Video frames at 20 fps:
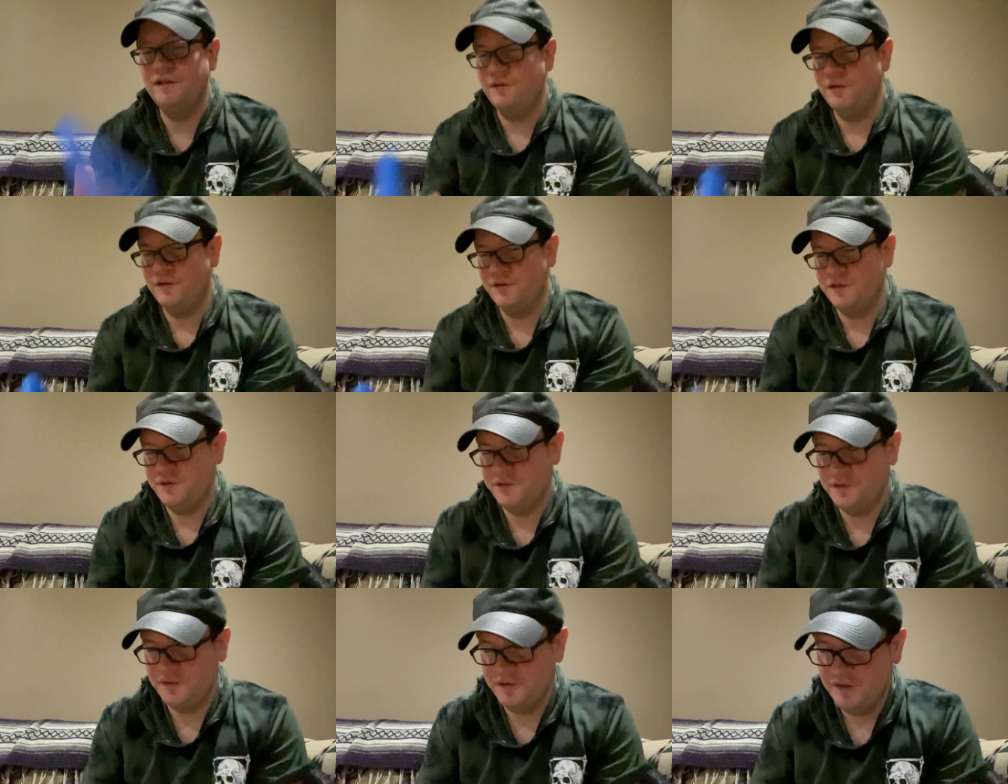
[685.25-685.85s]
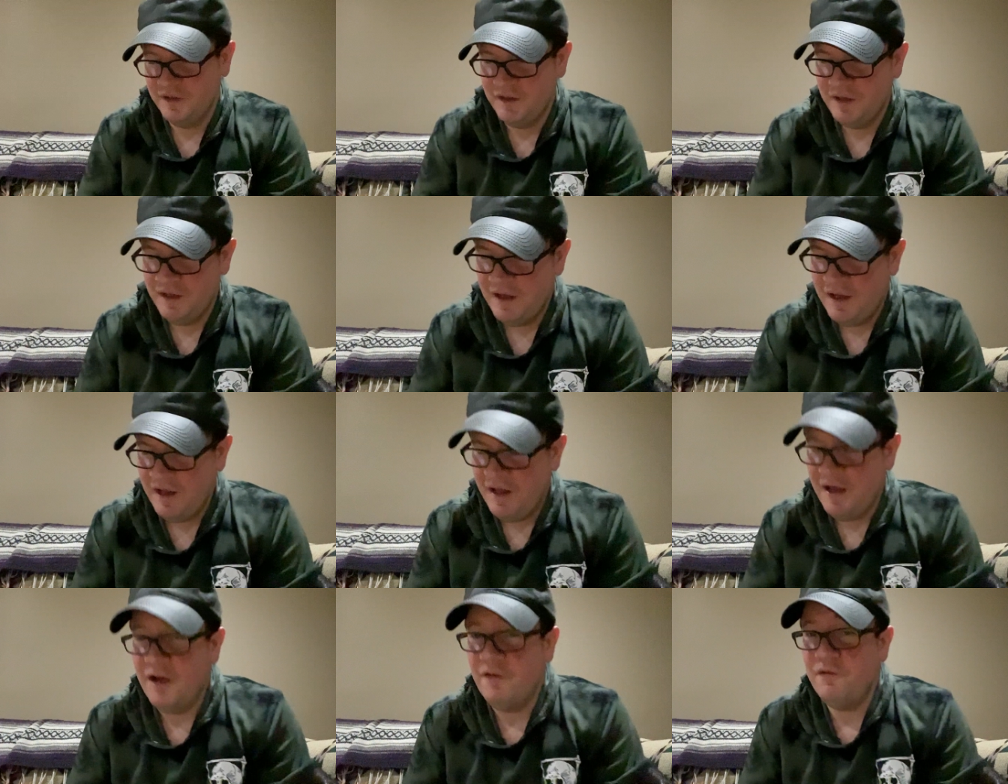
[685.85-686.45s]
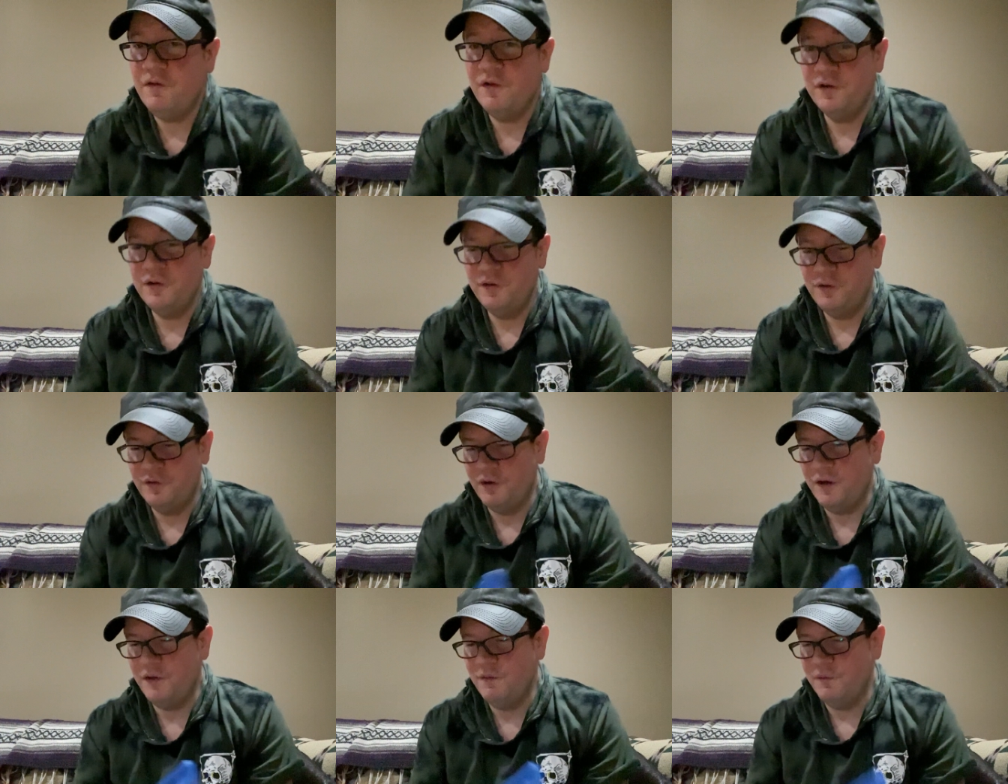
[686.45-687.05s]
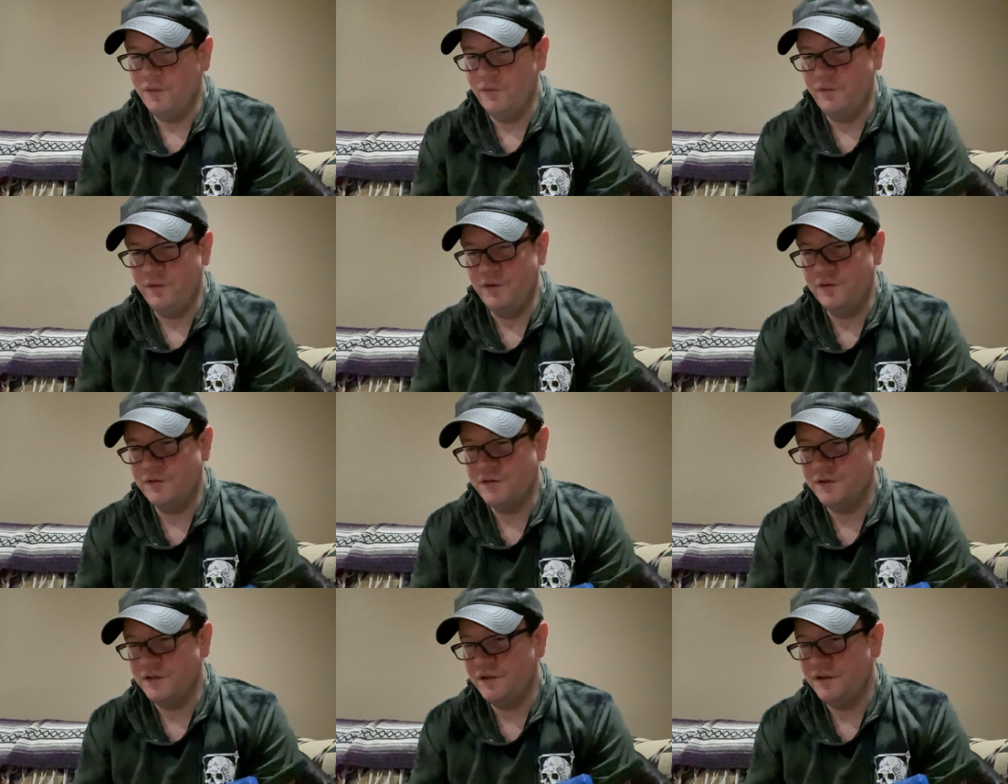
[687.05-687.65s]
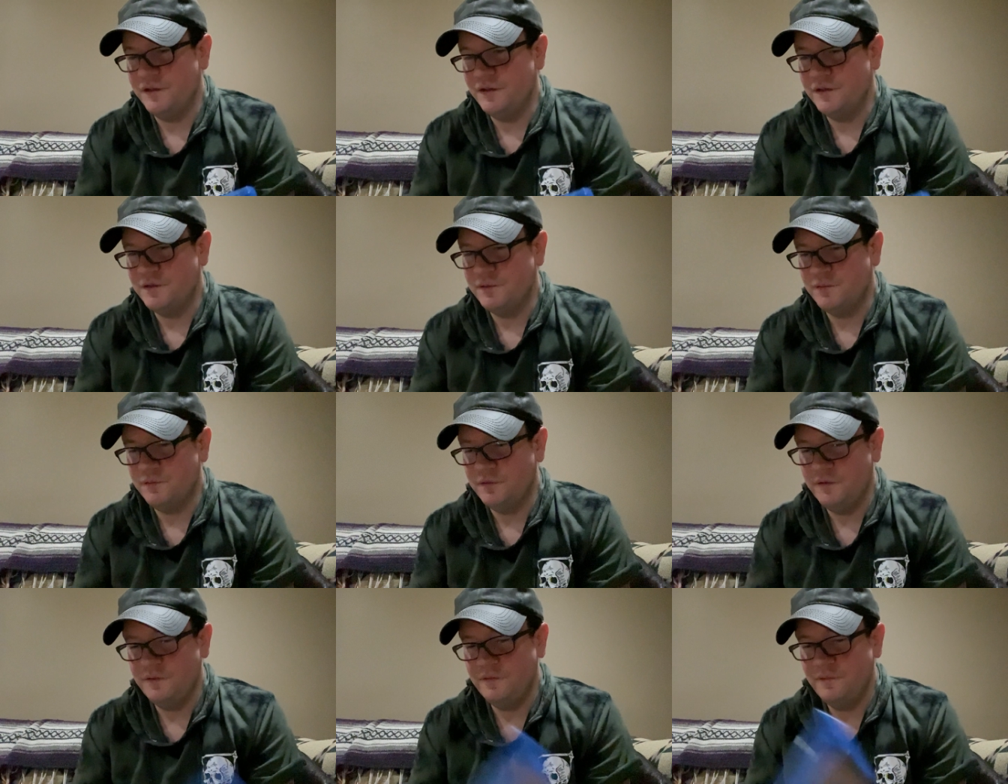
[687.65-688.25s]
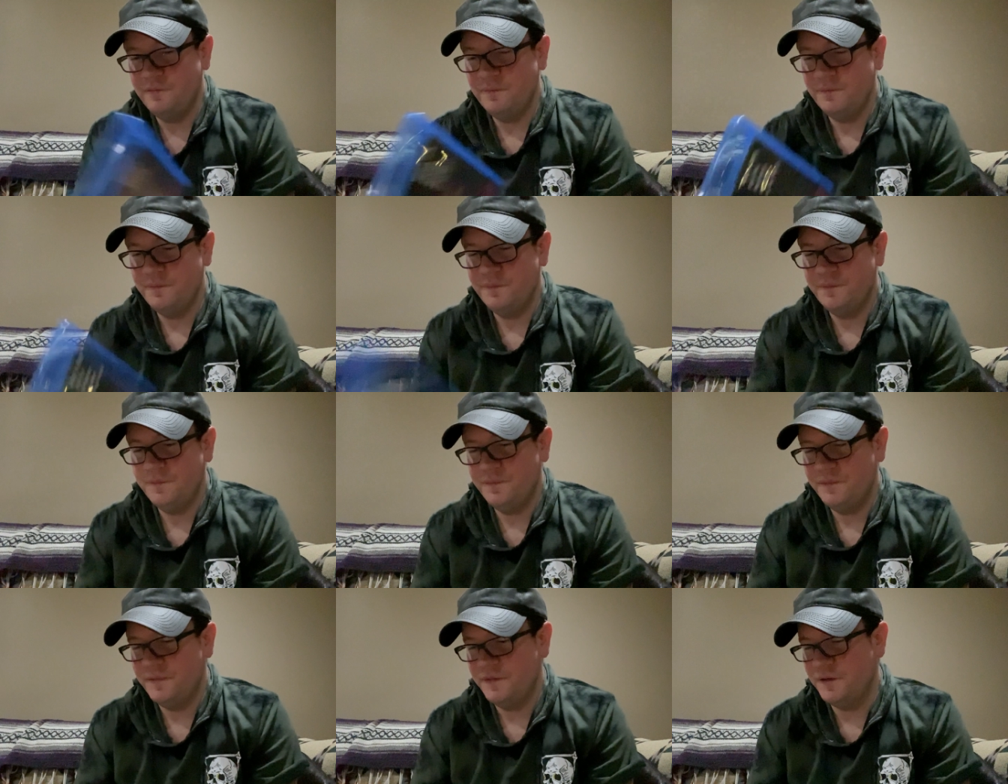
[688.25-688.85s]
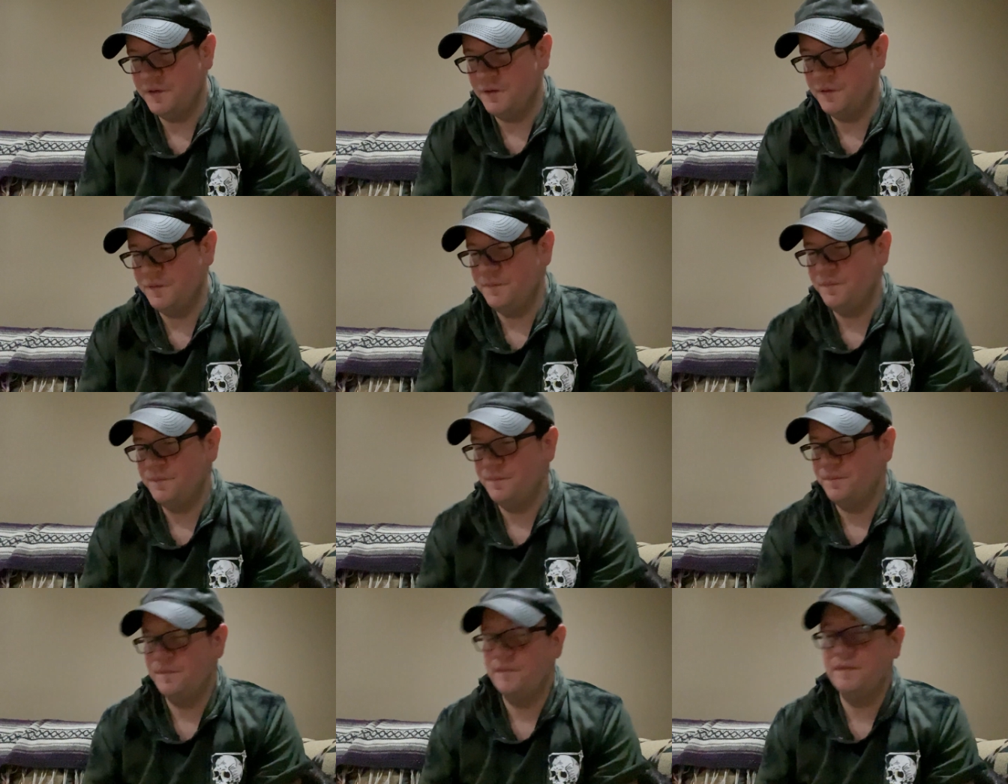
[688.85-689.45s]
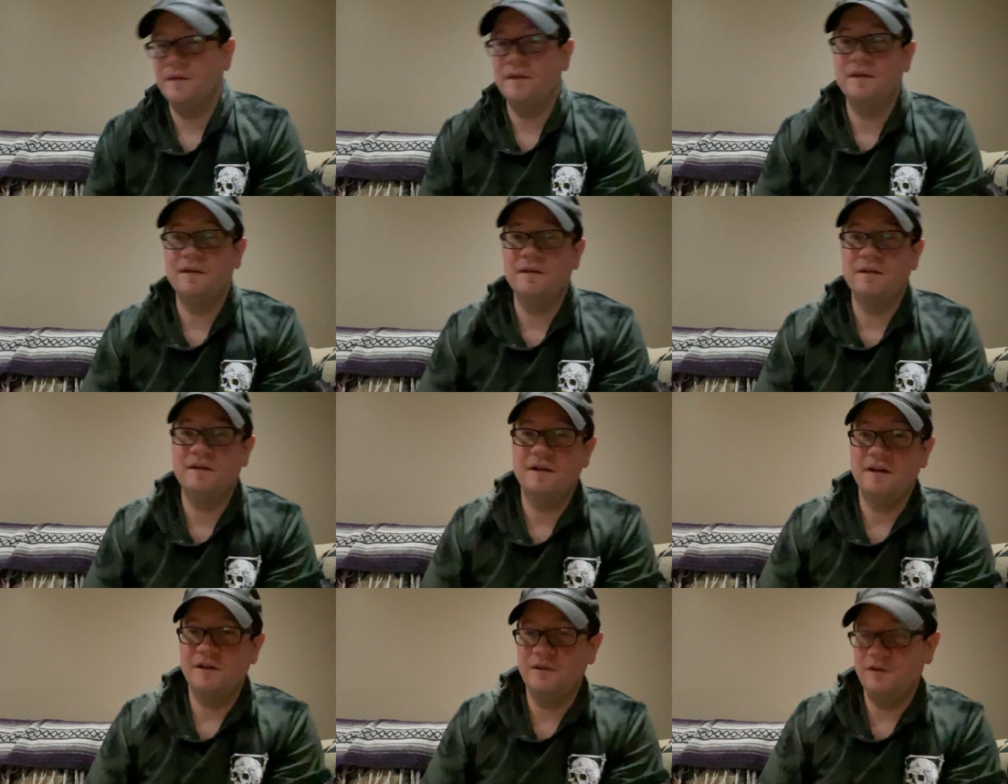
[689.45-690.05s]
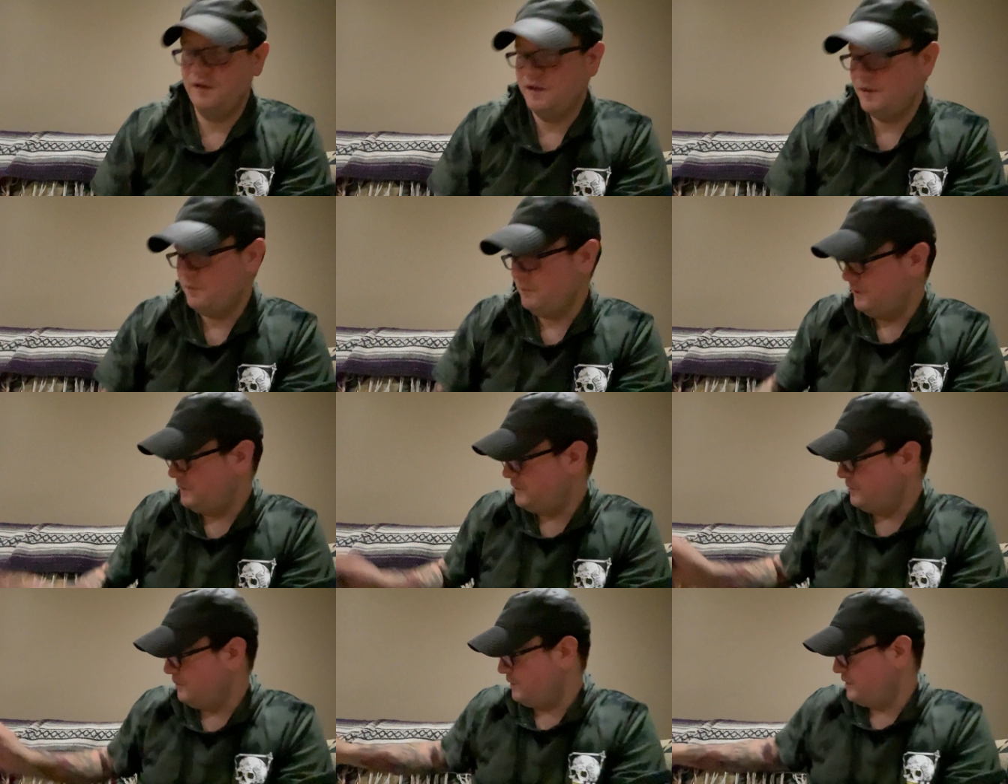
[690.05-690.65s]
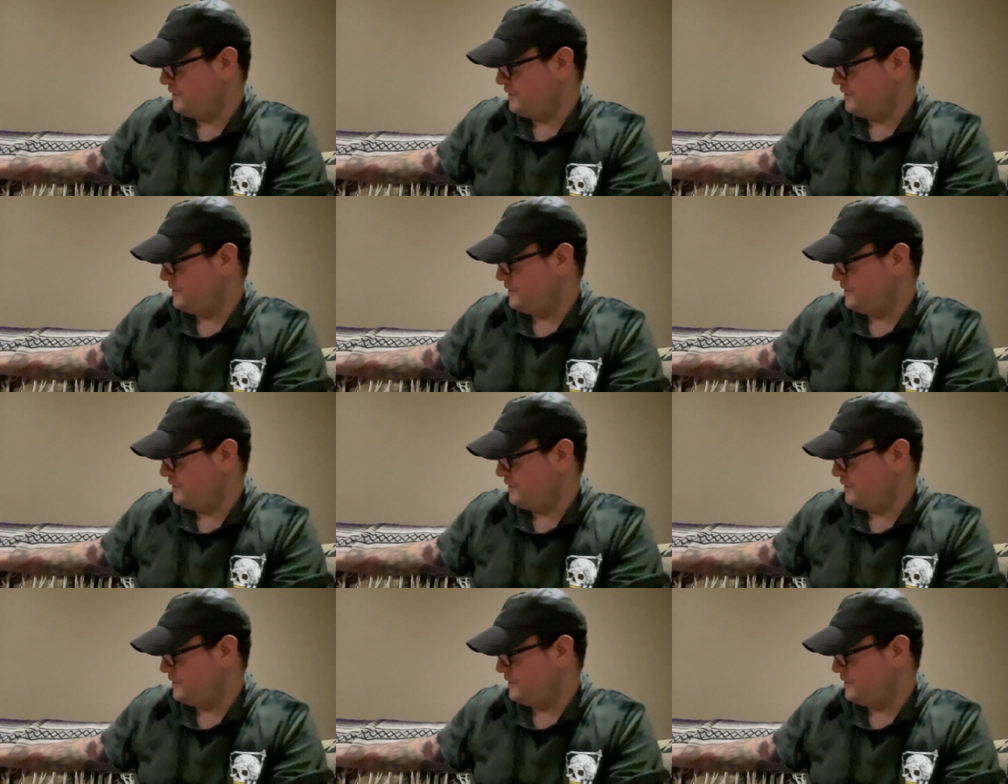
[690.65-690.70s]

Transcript: it looks... I've heard great reviews on this one, so I can't wait to